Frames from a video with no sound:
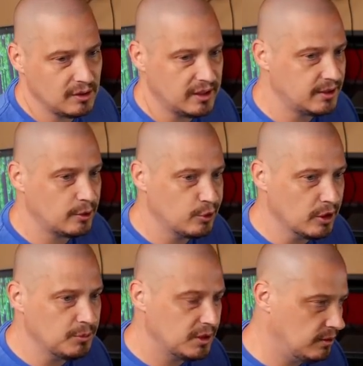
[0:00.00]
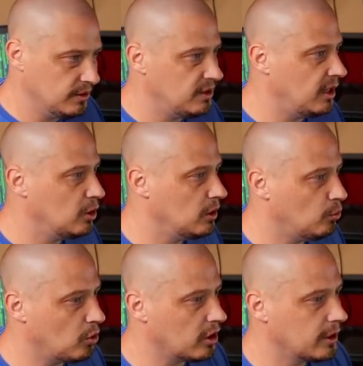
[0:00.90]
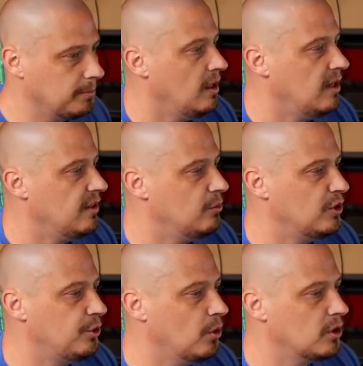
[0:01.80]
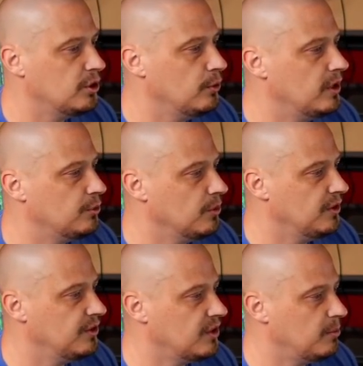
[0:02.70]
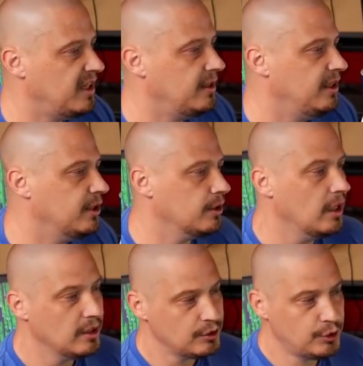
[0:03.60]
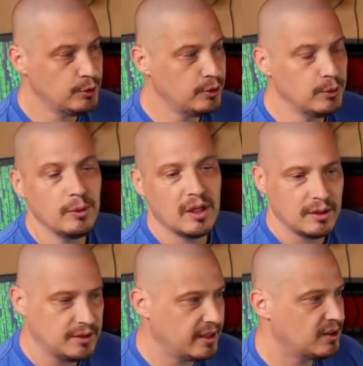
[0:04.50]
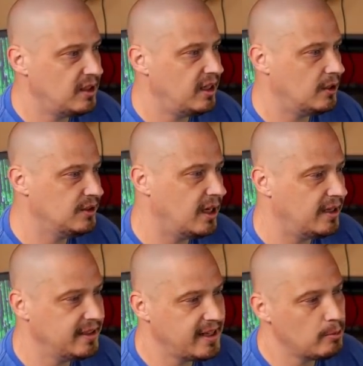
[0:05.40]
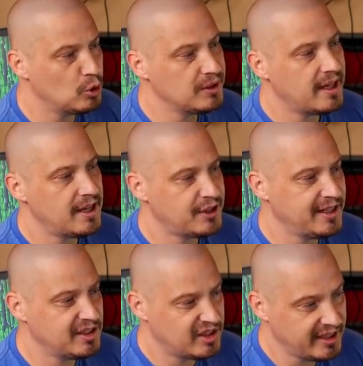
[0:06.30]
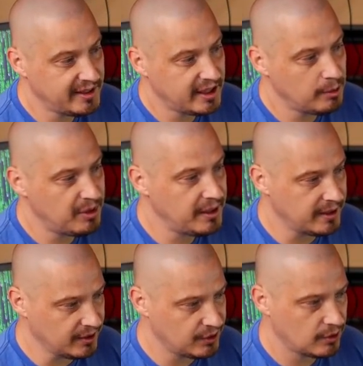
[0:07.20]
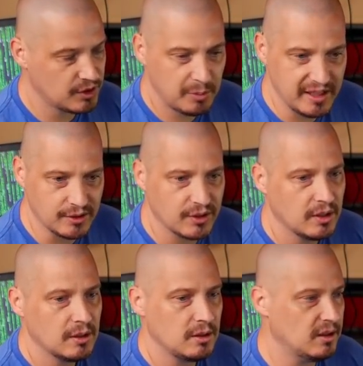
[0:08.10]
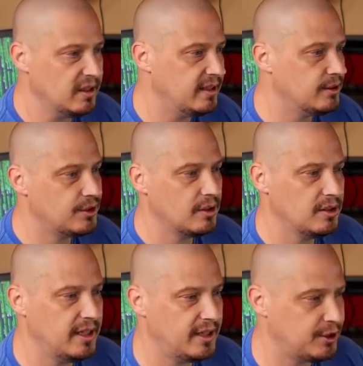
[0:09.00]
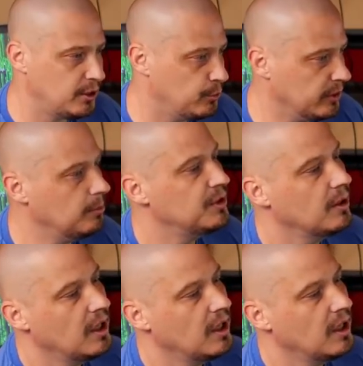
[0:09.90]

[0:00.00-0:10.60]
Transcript: Let's Encrypt is not going to work. And then what you want to do is run this command here, sudo nextcloud.enable-https space let's-encrypt.